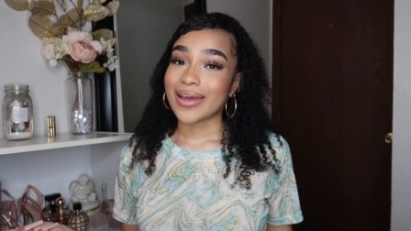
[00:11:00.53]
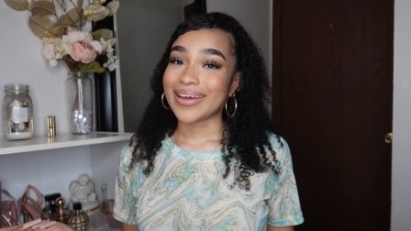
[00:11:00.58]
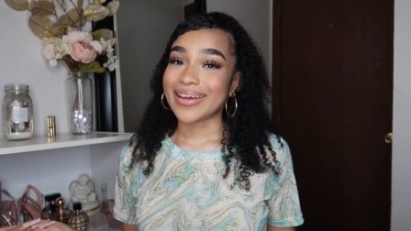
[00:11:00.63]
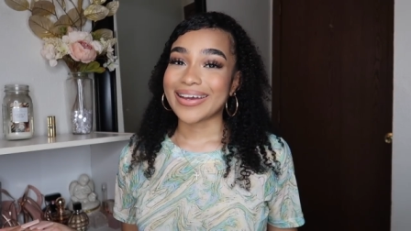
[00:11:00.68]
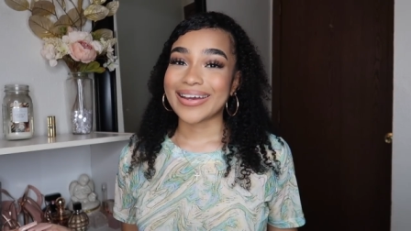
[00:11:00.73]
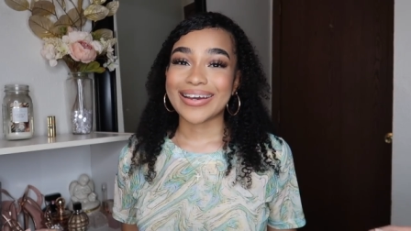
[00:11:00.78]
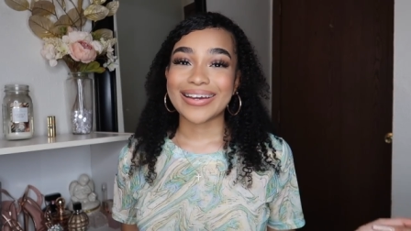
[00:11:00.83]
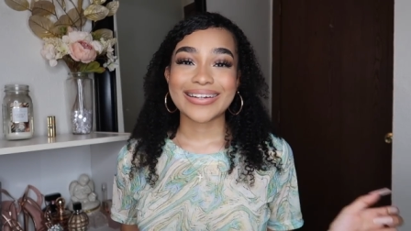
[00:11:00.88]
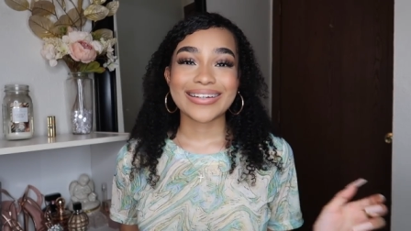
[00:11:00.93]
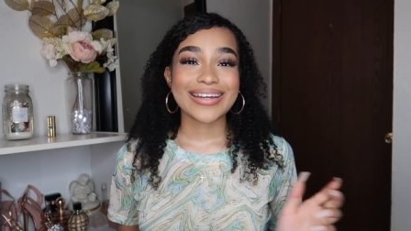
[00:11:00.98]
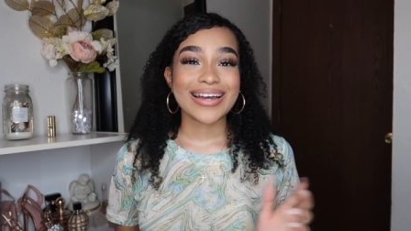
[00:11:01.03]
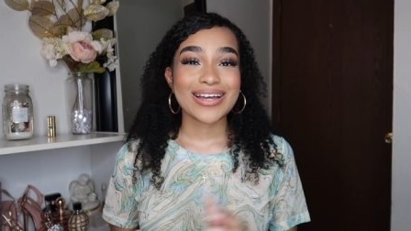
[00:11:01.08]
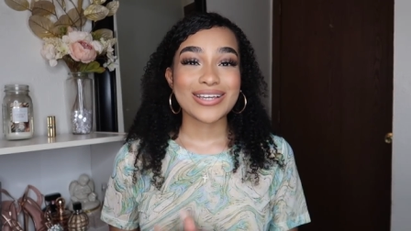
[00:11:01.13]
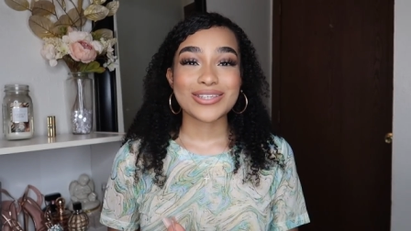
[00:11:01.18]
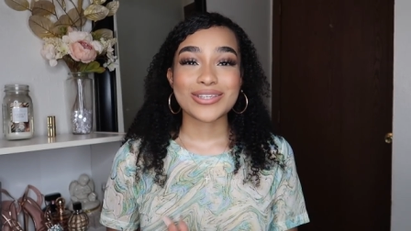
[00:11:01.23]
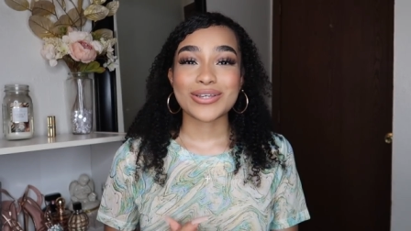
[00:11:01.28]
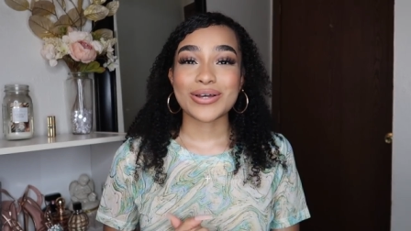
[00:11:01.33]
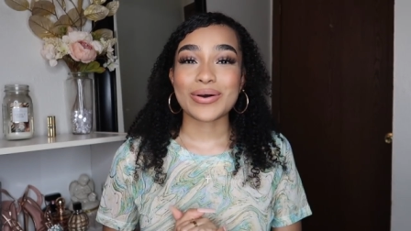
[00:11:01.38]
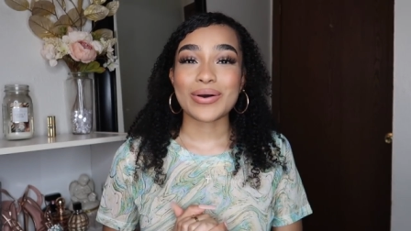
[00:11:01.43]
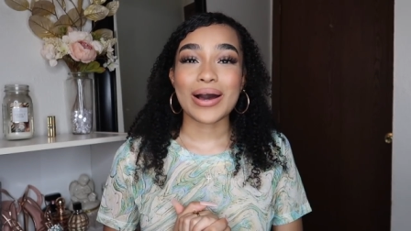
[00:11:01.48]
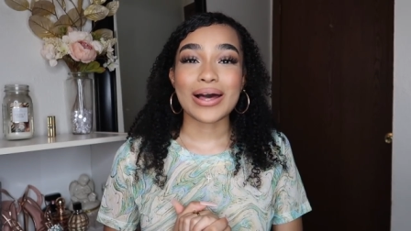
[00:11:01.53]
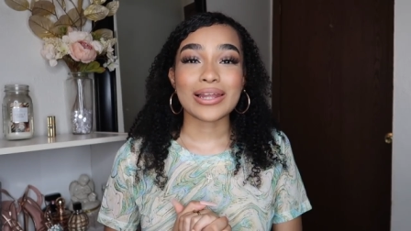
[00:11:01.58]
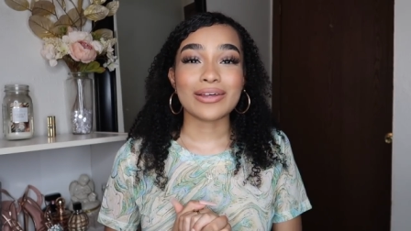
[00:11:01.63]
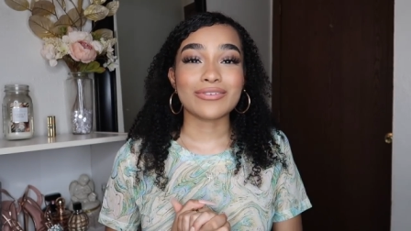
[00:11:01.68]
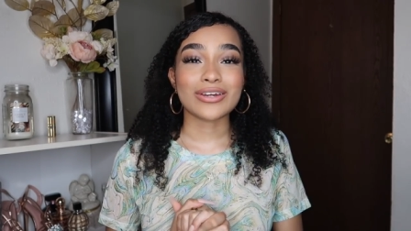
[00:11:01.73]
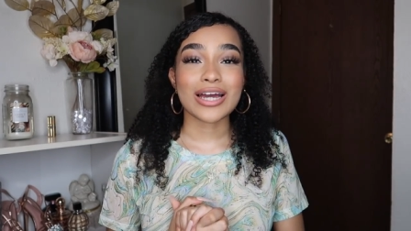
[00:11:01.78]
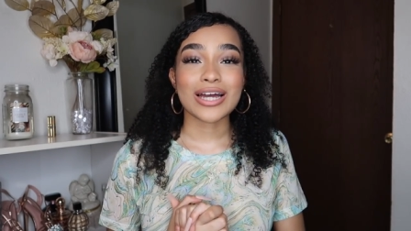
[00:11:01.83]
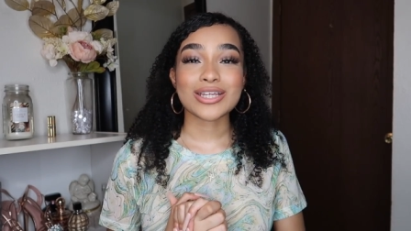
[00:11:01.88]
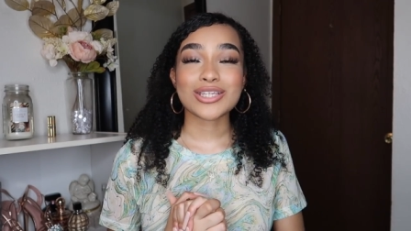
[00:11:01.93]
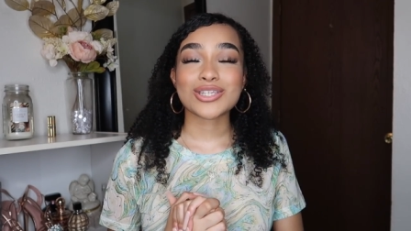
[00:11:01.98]
and yeah so i love
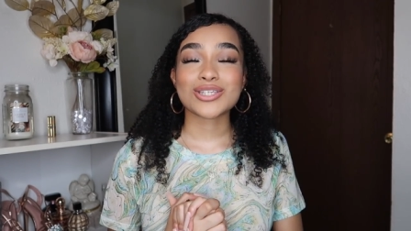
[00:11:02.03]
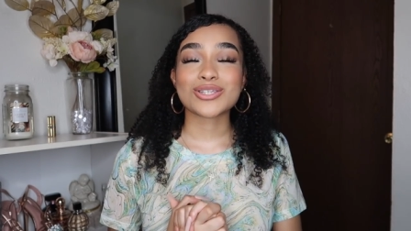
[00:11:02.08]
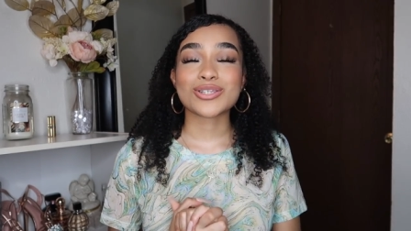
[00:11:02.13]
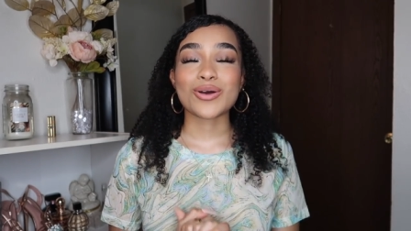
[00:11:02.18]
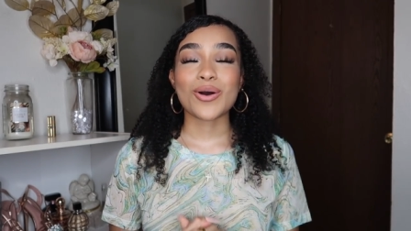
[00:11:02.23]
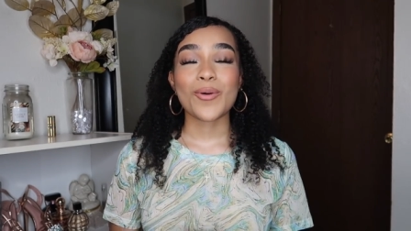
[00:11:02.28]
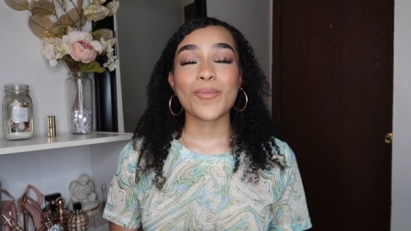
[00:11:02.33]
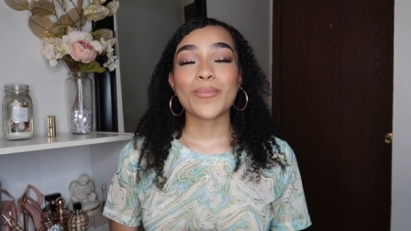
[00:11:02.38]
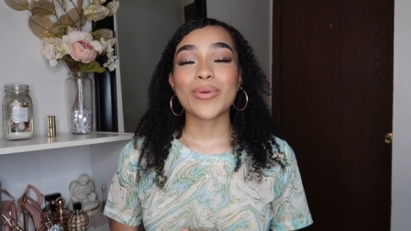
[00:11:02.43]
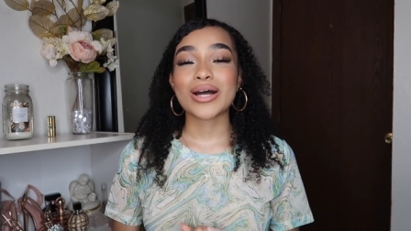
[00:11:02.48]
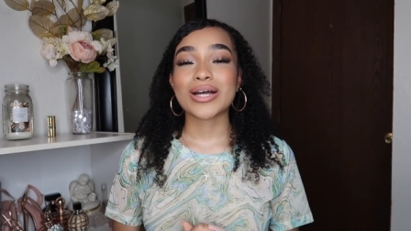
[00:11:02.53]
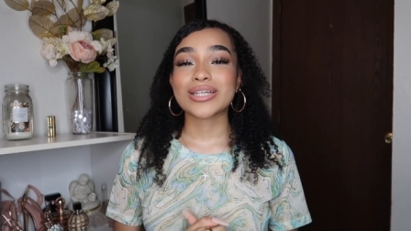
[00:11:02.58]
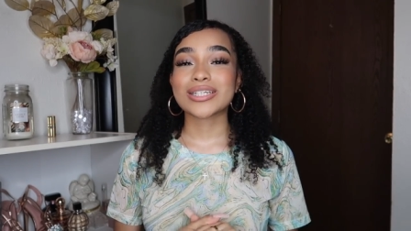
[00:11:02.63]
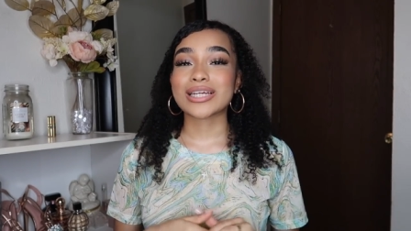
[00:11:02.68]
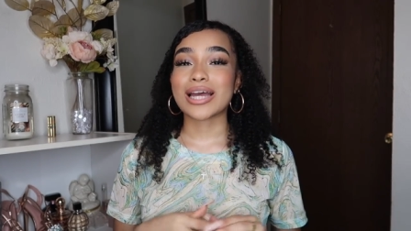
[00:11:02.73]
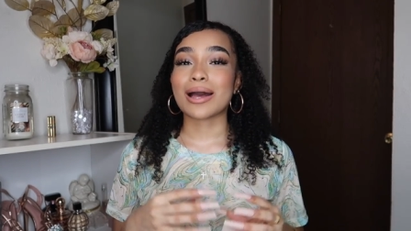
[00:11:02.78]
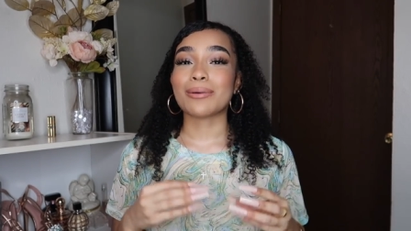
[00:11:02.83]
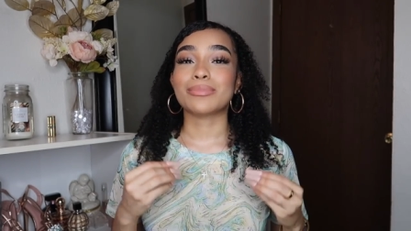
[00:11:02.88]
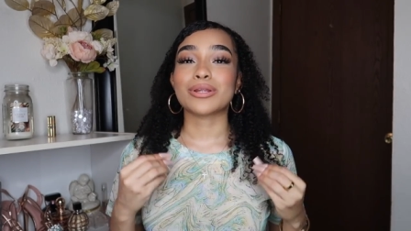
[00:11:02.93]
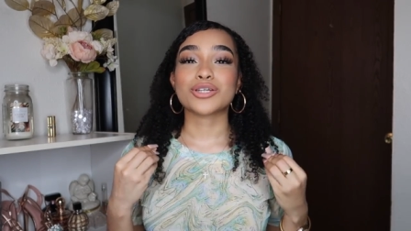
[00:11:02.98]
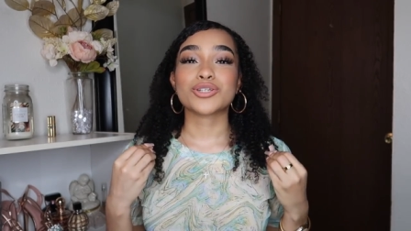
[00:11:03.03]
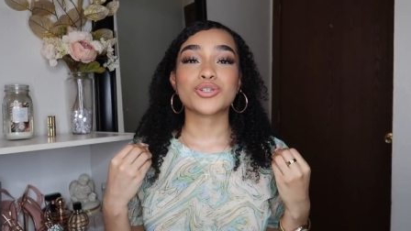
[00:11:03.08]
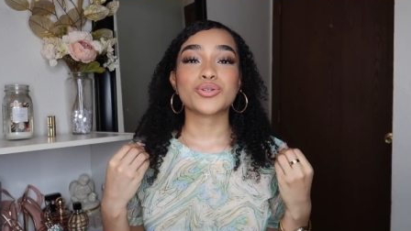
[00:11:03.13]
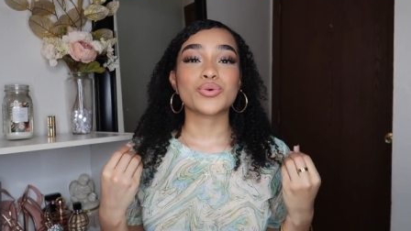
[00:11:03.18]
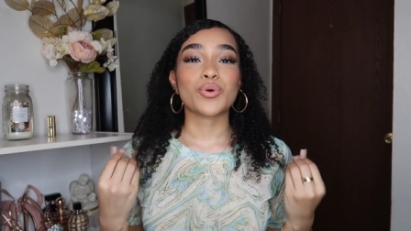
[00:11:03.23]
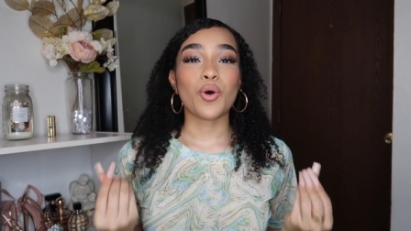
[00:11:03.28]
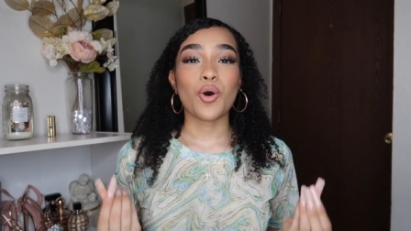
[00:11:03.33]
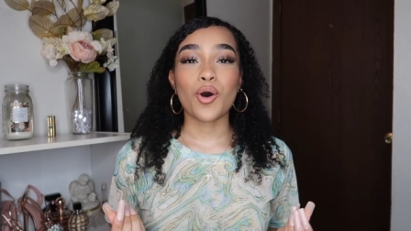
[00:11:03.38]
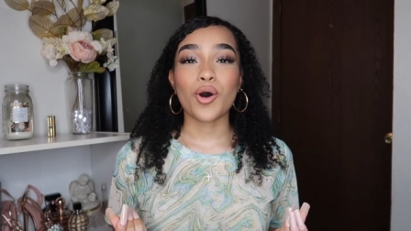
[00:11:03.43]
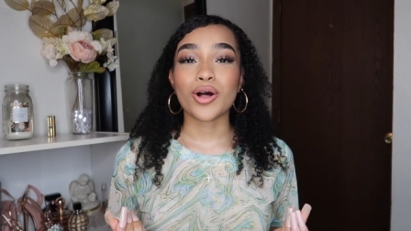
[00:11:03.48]
you guys so much god bless
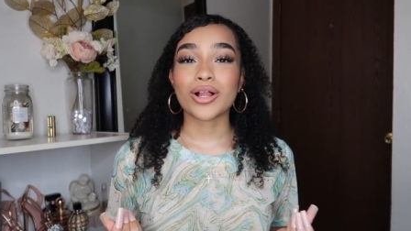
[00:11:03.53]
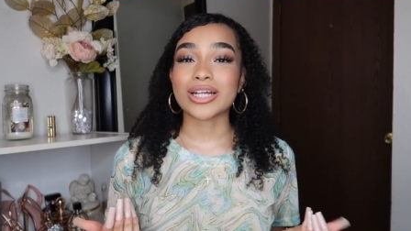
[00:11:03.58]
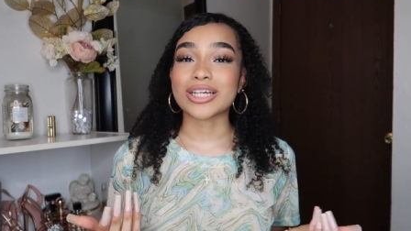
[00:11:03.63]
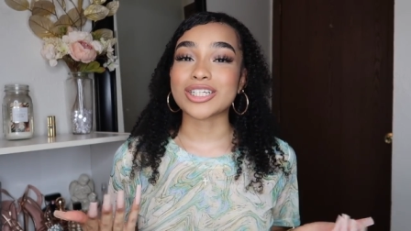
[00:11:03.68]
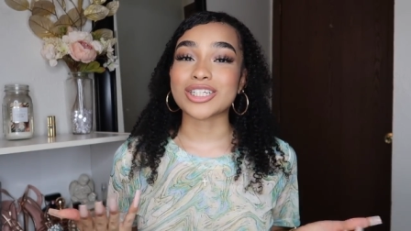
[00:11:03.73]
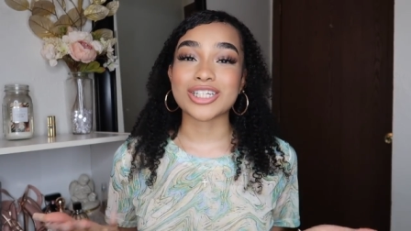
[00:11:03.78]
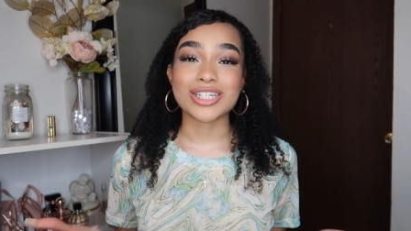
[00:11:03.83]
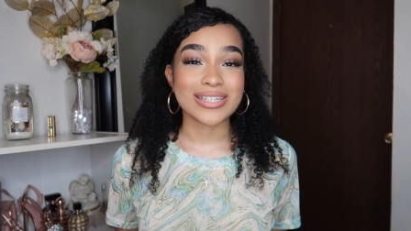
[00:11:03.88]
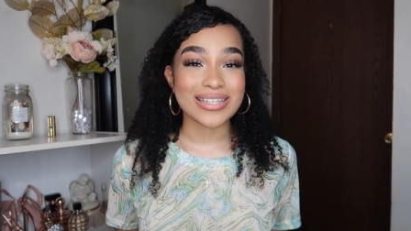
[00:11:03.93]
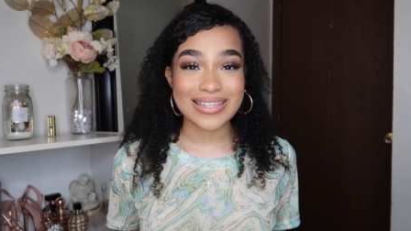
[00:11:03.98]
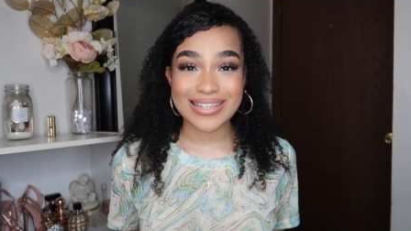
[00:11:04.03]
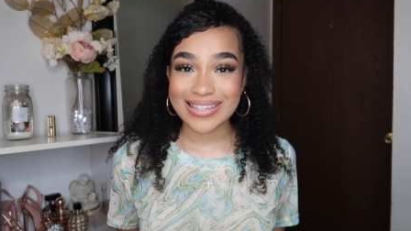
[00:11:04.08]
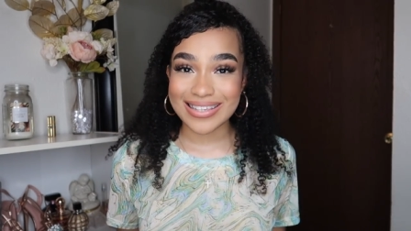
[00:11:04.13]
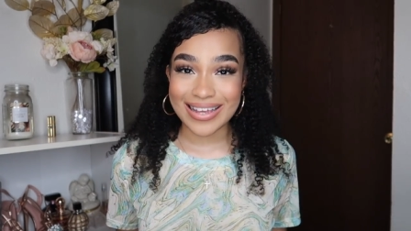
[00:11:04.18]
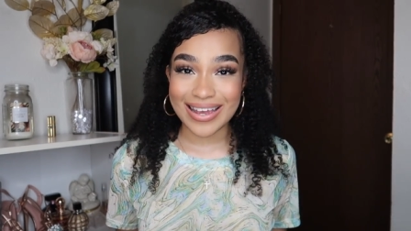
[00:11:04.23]
you all in jesus